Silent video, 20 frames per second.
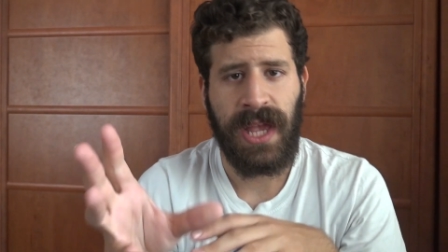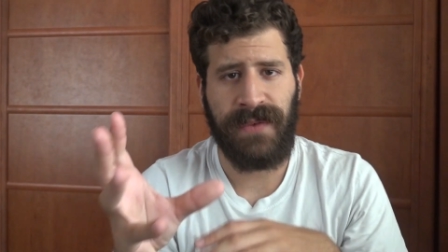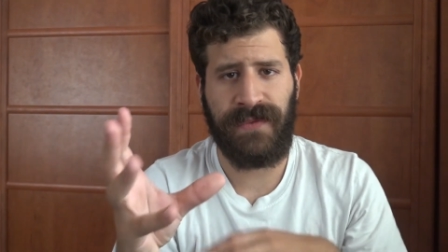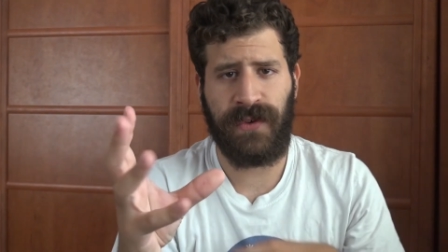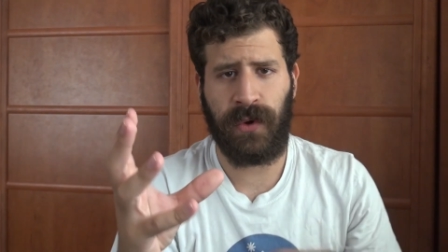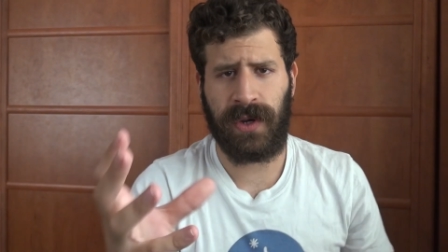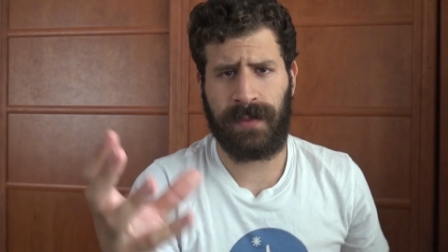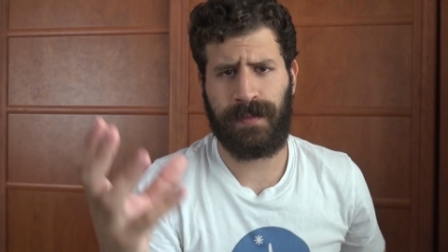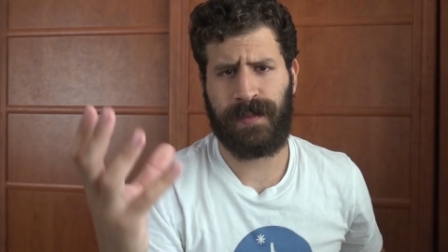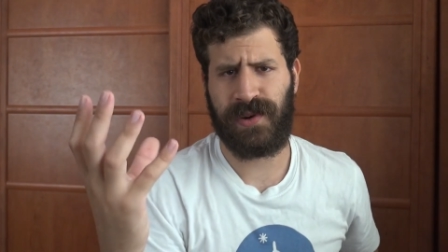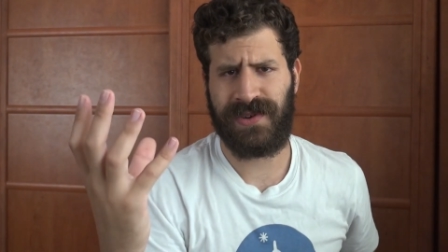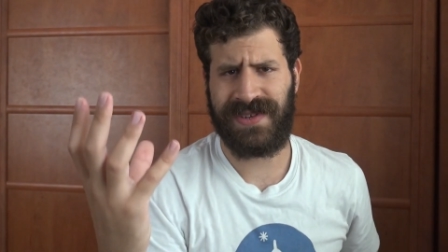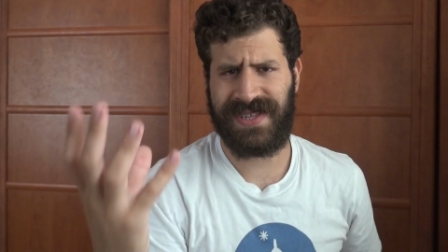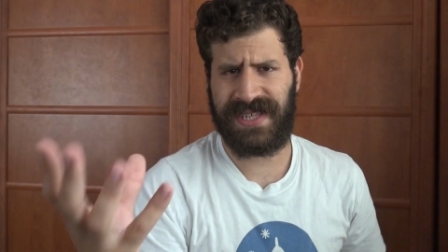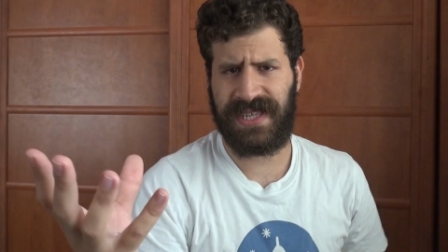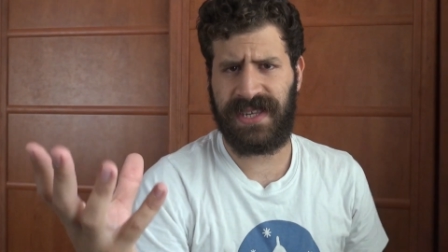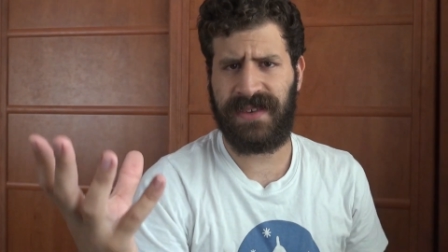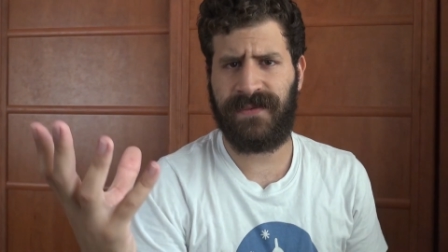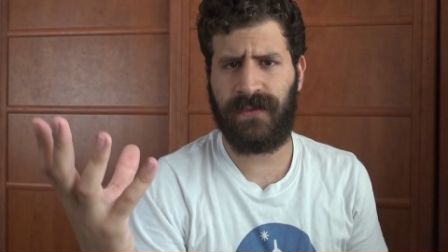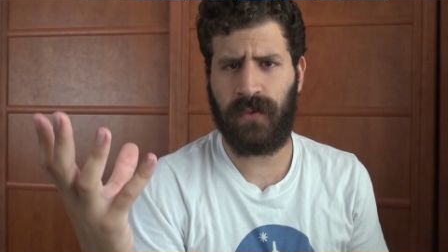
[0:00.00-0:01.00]
if you can
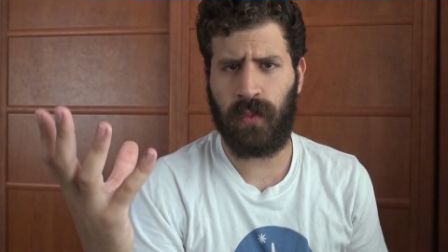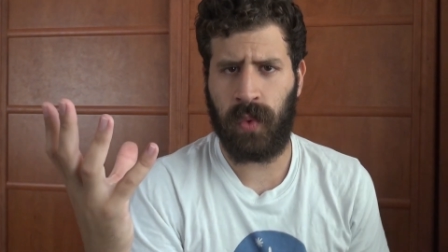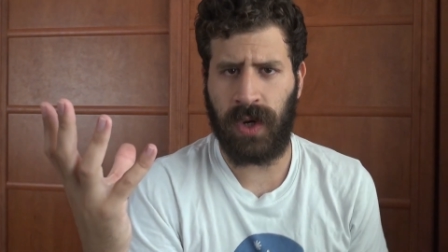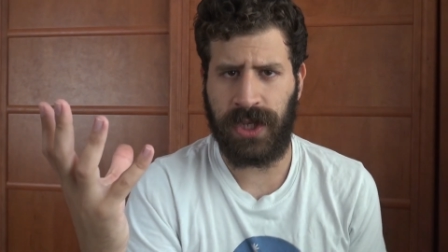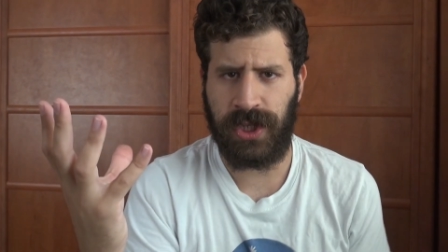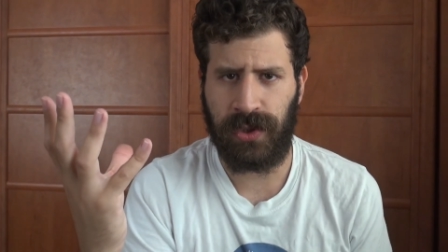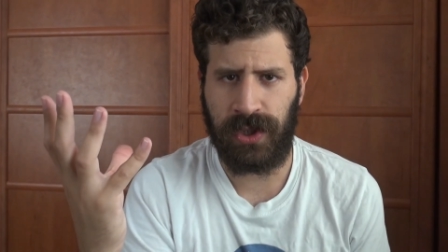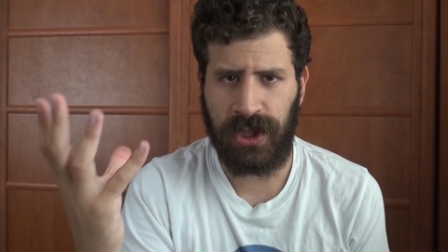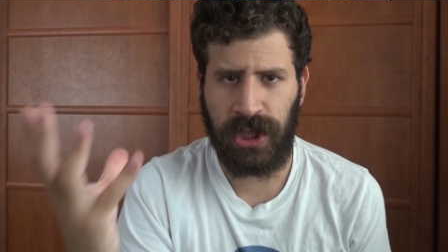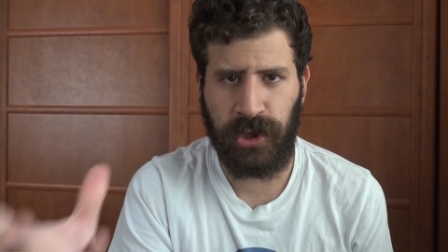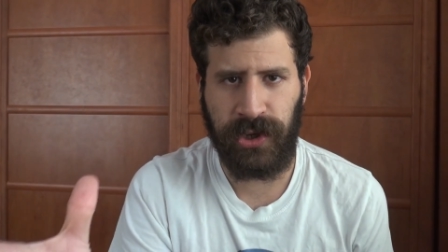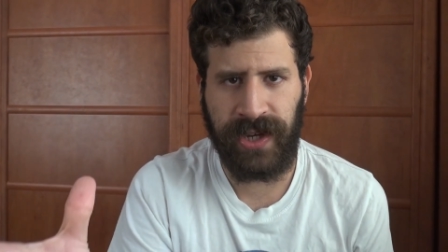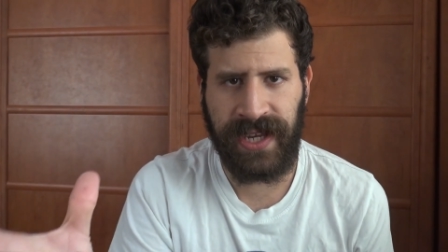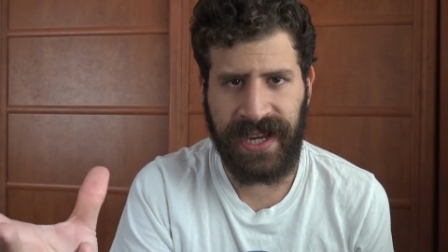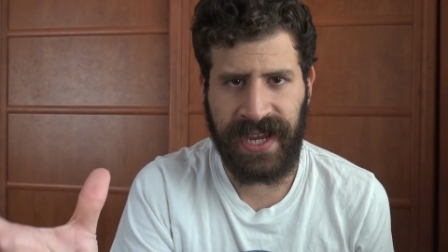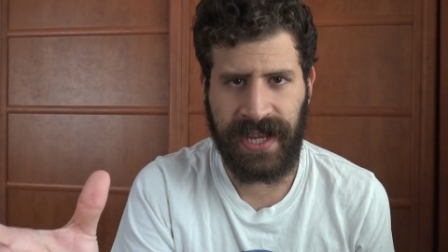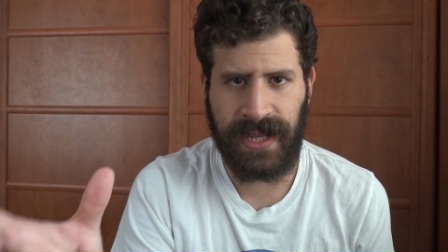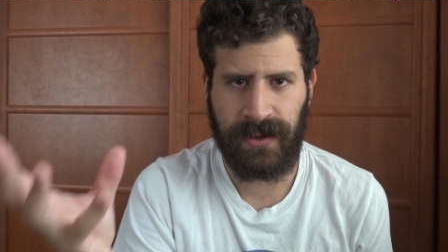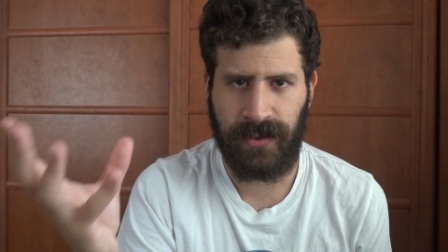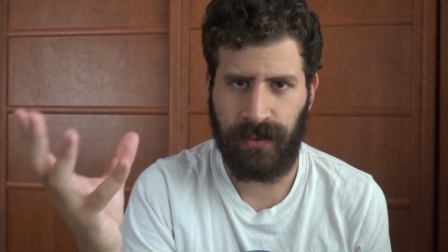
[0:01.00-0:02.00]
perceive what you're
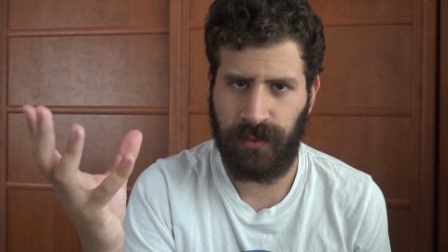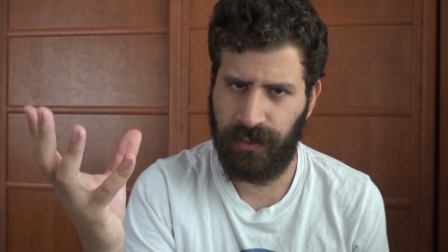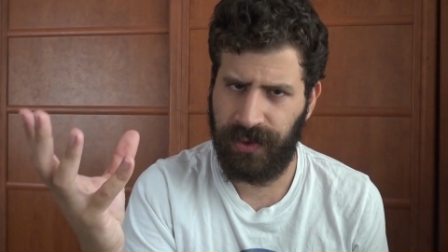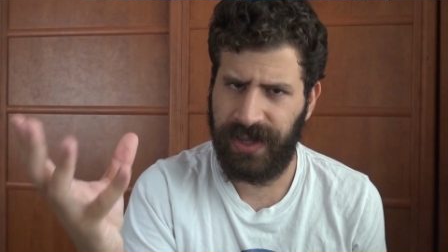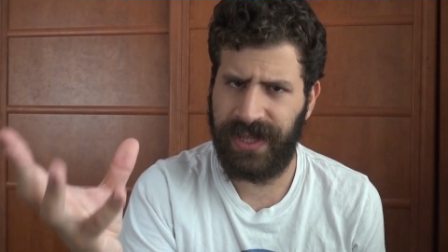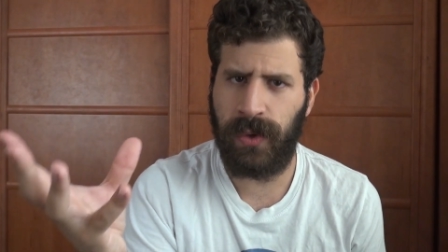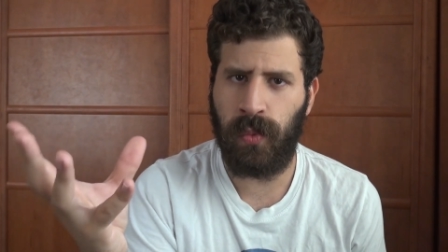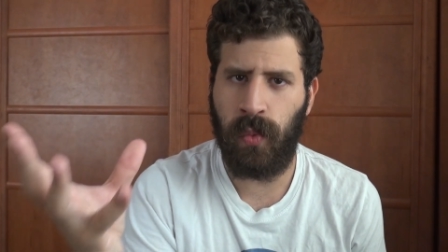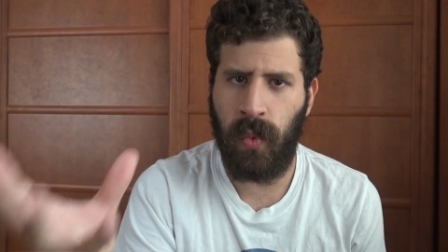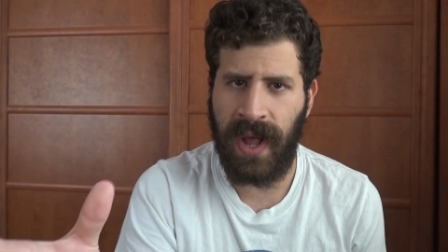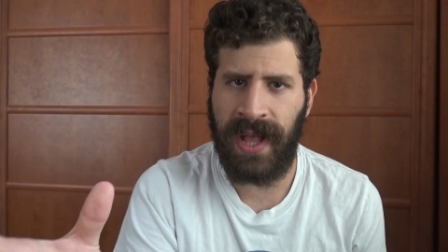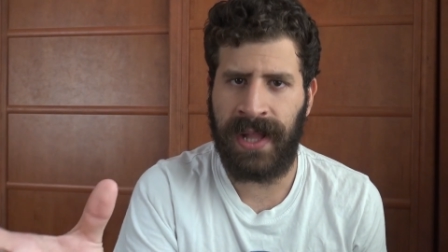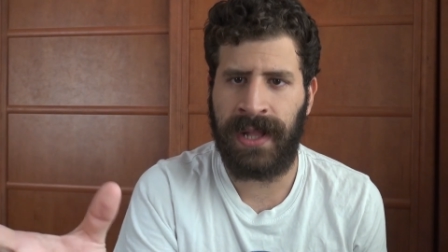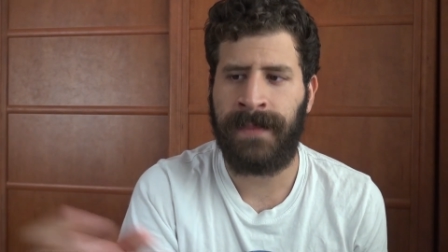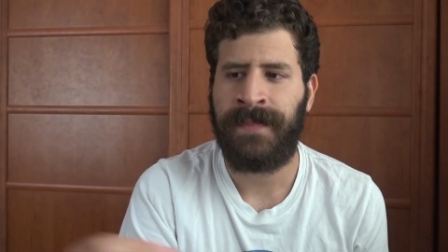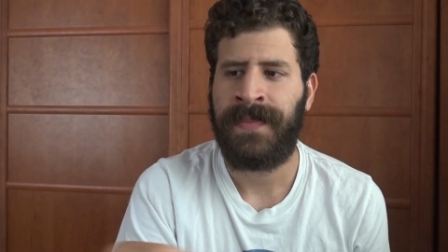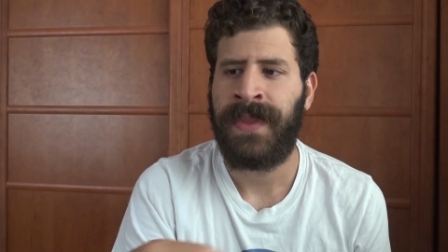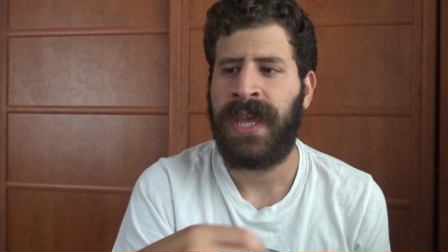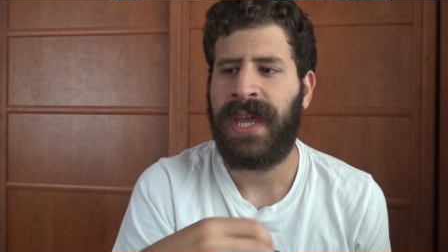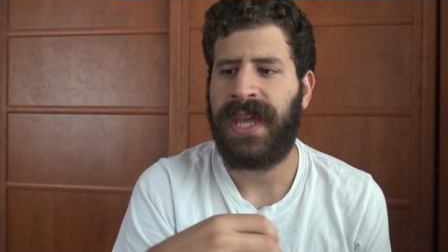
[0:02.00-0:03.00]
looking at really
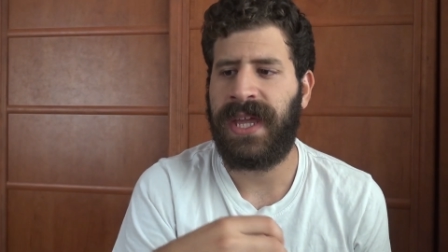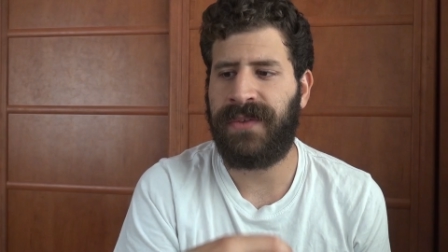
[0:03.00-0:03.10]
well,